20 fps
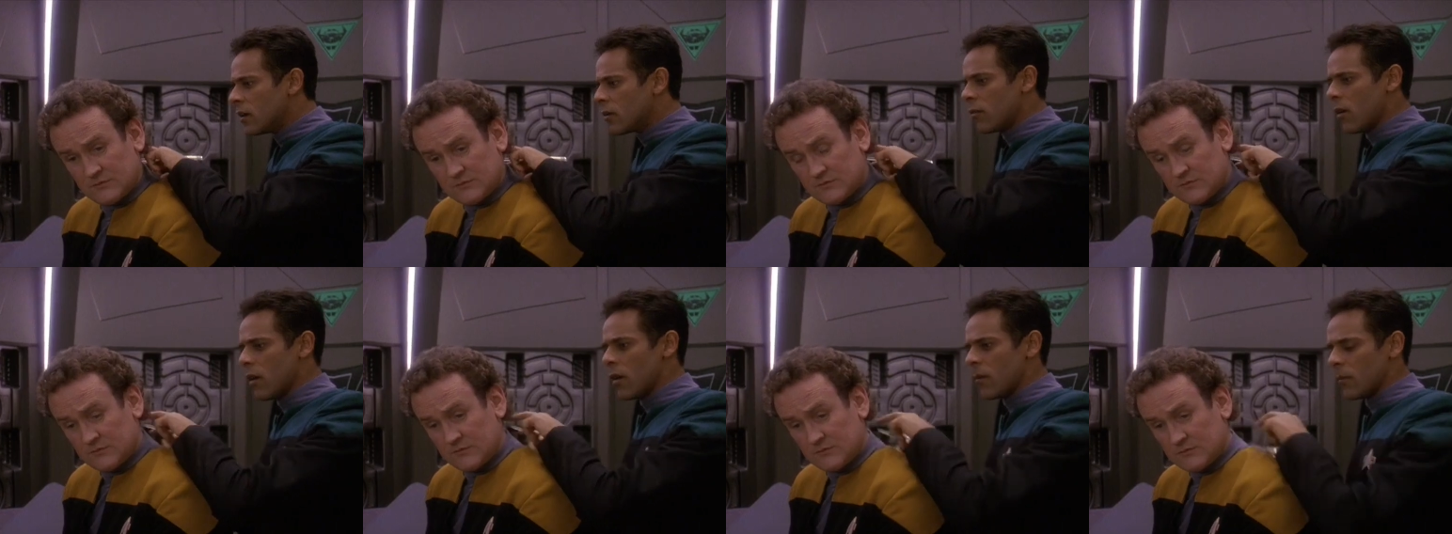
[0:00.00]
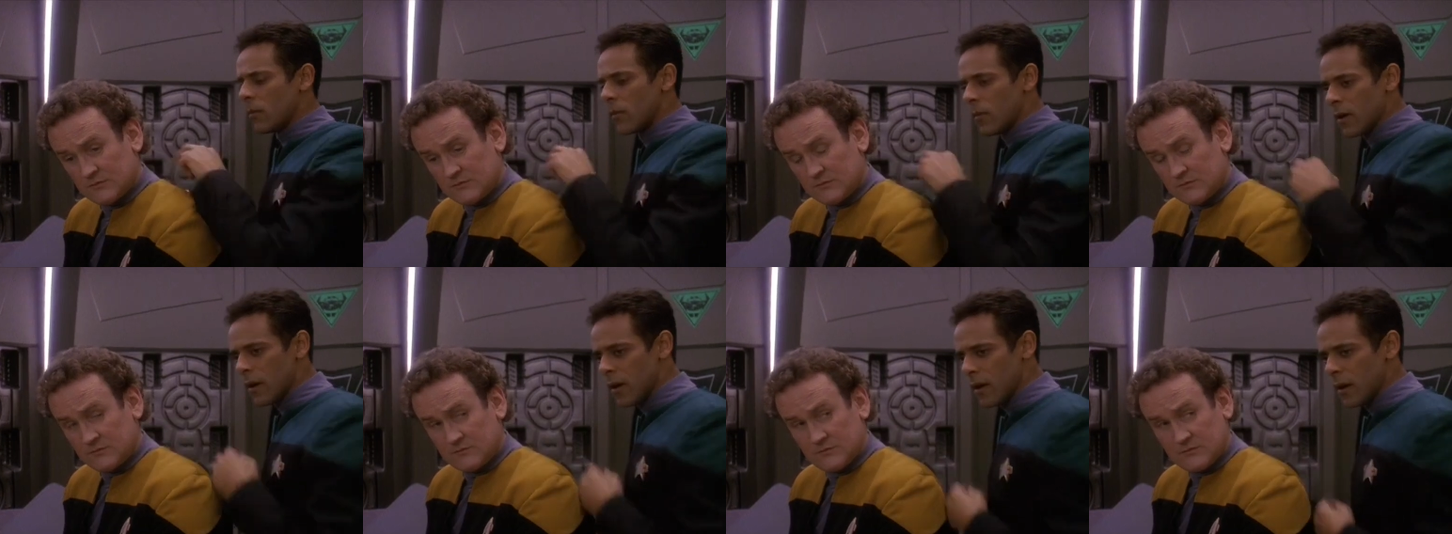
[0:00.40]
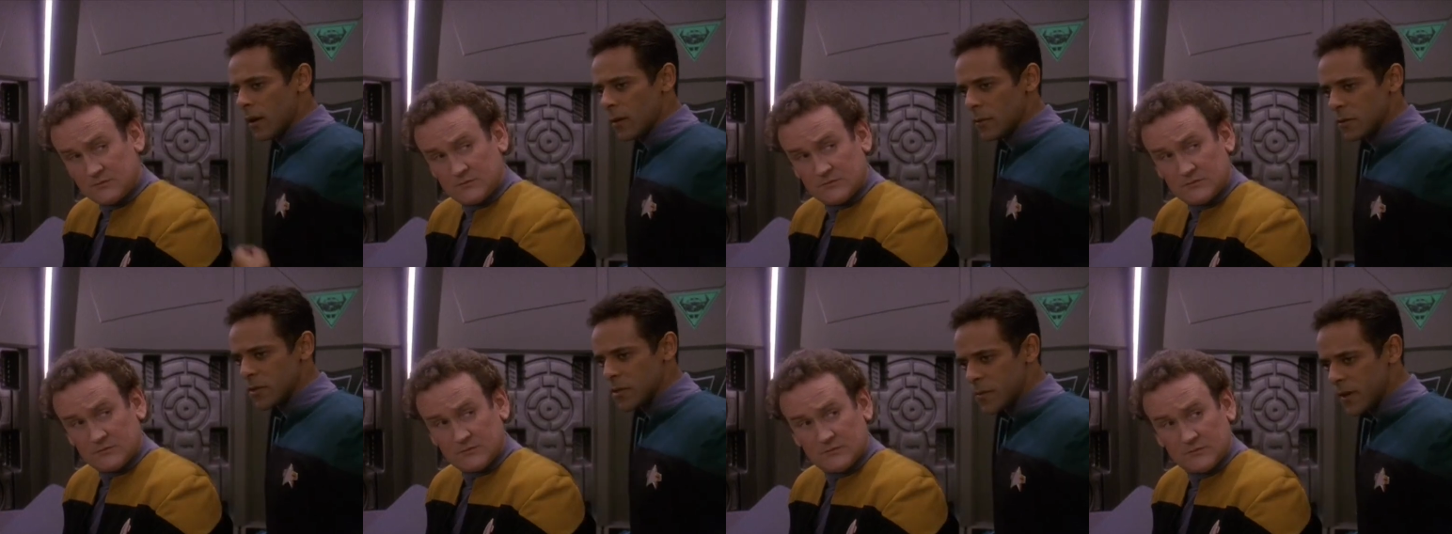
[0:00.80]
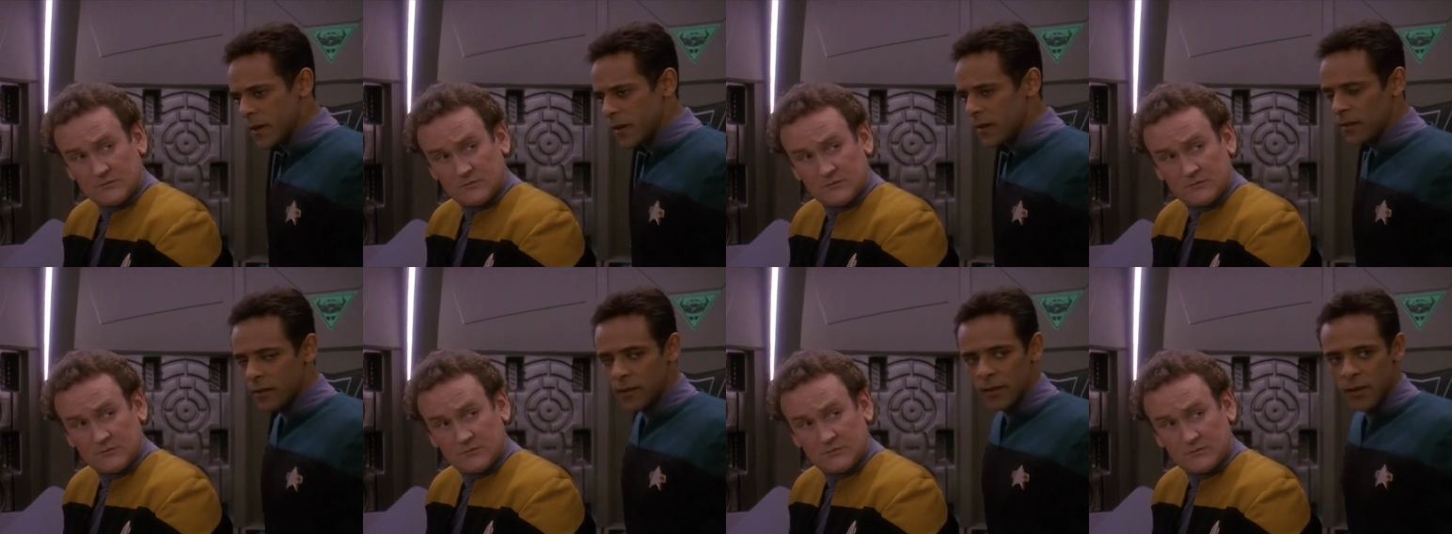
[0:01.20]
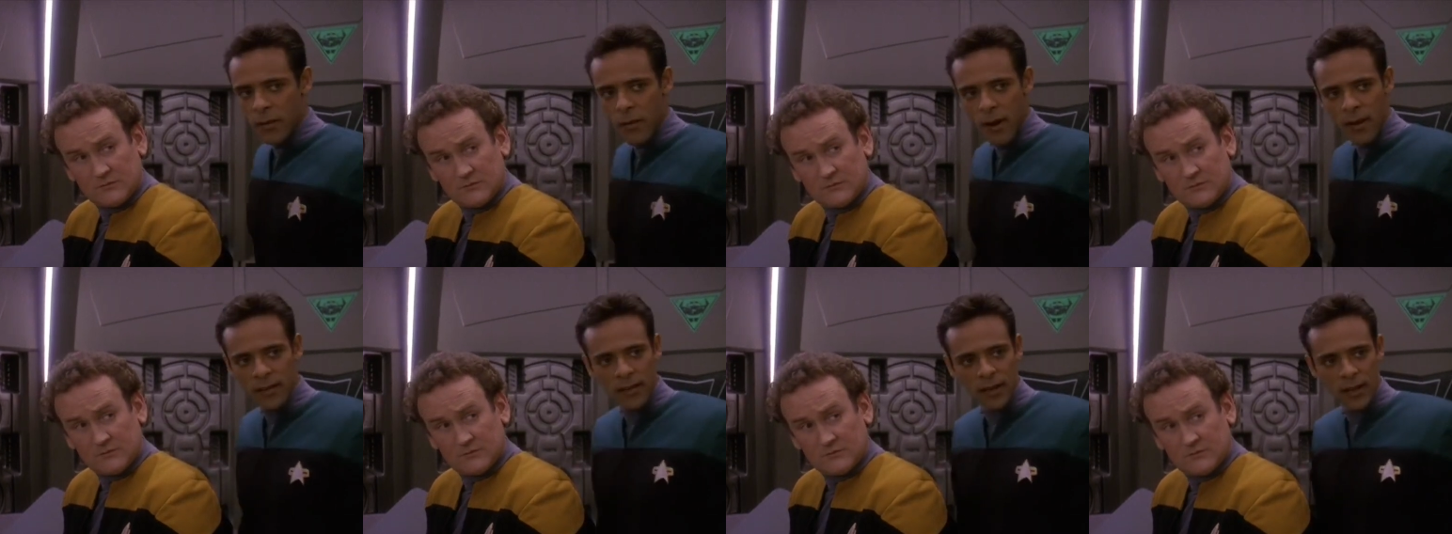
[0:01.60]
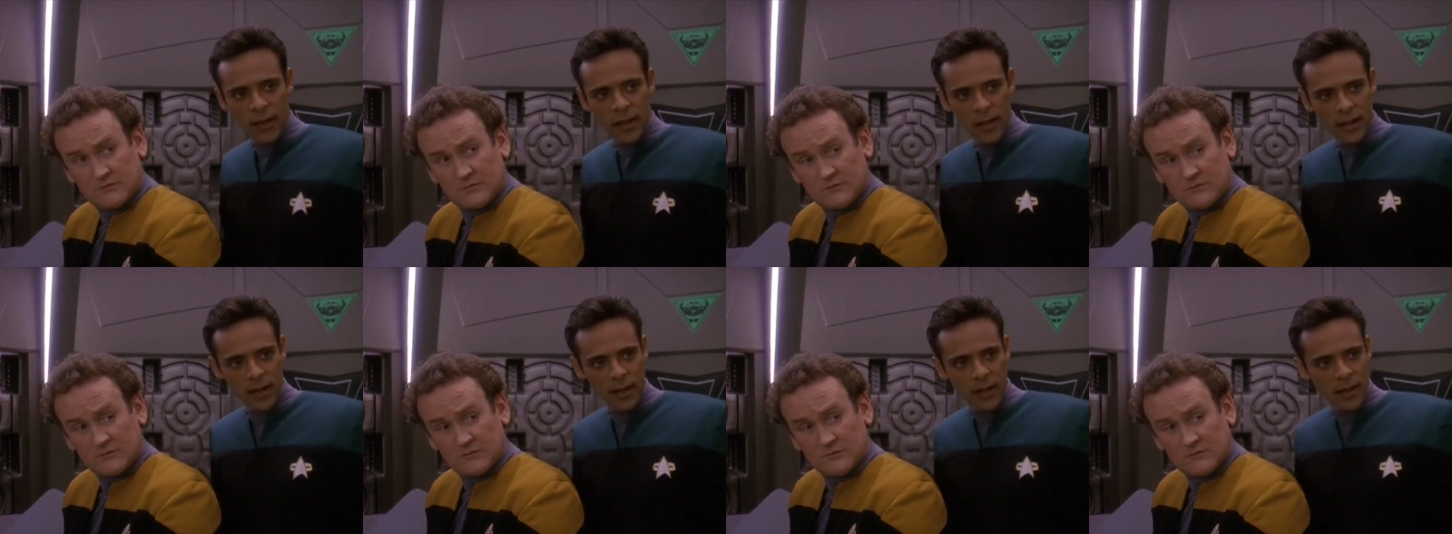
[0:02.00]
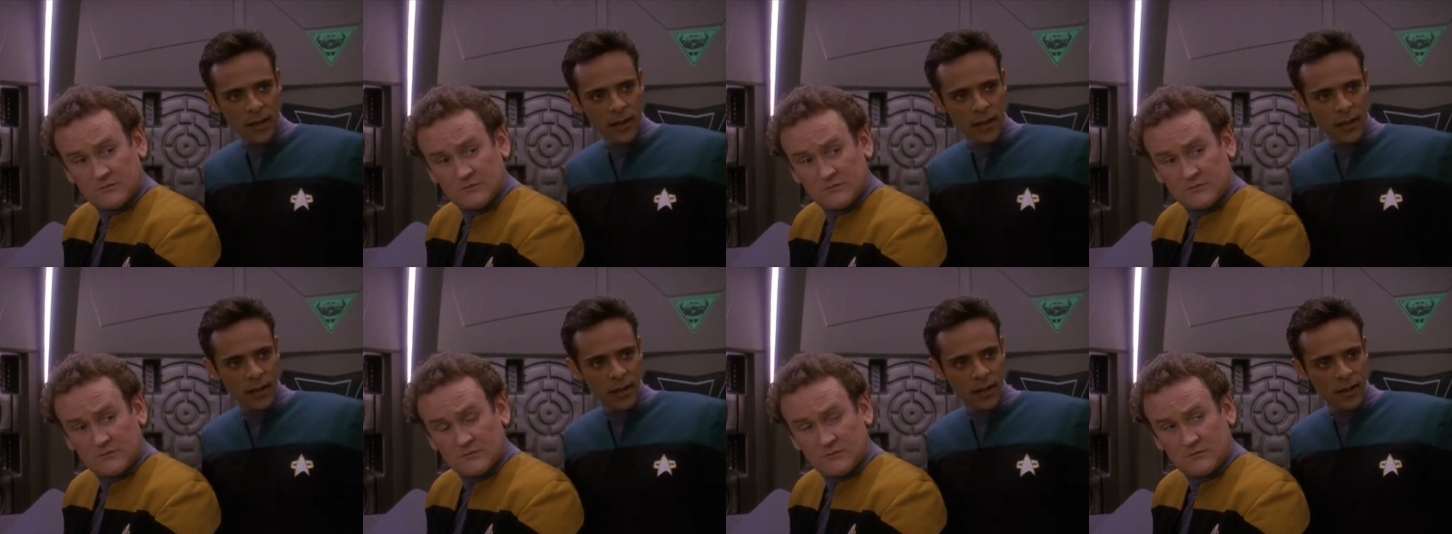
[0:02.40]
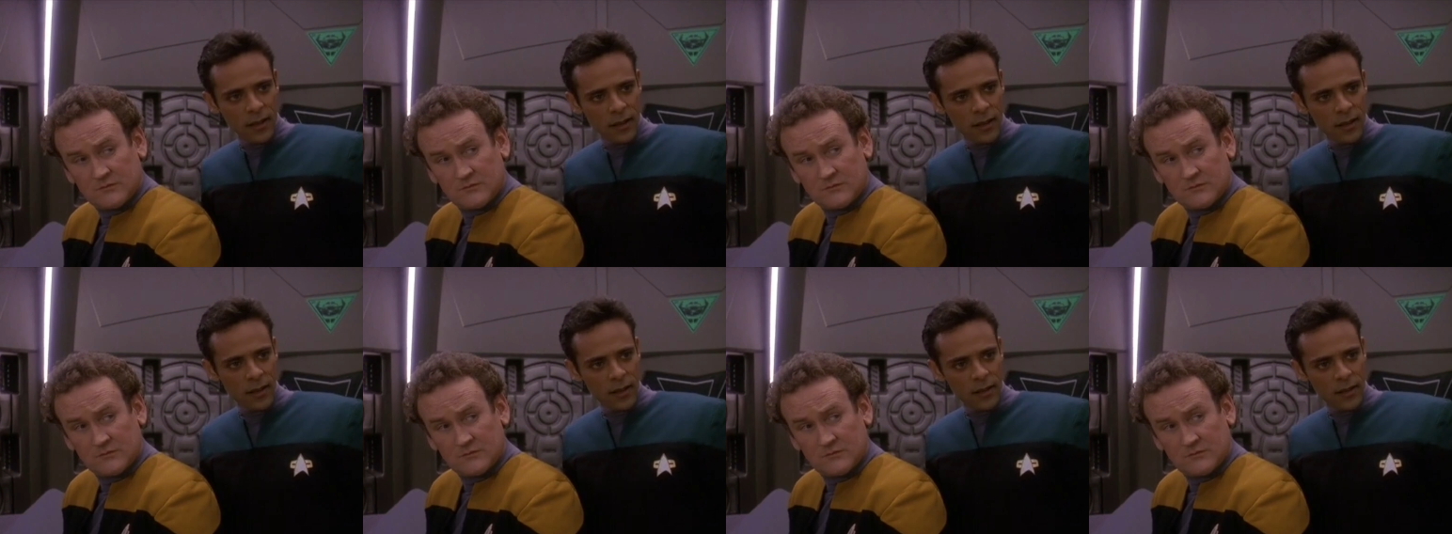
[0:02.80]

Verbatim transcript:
Speaker 1: Rom, I was speaking theoretically. And I've put